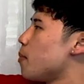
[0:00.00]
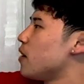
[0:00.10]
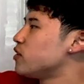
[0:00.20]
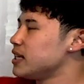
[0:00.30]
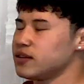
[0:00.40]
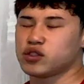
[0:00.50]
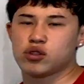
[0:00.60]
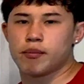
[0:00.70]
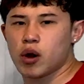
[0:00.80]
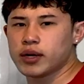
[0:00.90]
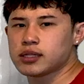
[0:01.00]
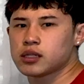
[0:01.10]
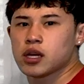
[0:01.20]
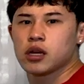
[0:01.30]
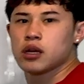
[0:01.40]
after it gives you the bonus?
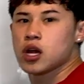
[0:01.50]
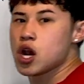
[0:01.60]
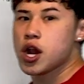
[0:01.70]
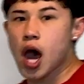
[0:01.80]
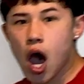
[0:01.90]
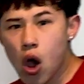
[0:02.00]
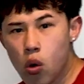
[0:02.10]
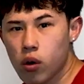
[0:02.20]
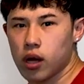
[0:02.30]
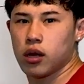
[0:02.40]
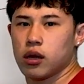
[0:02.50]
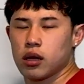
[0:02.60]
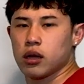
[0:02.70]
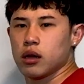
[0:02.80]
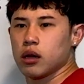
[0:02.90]
No.
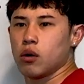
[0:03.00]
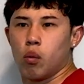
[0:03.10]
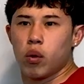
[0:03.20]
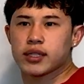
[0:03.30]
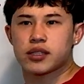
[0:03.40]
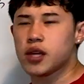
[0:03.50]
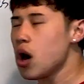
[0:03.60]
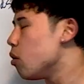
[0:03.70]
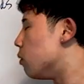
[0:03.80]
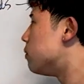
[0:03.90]
What? No,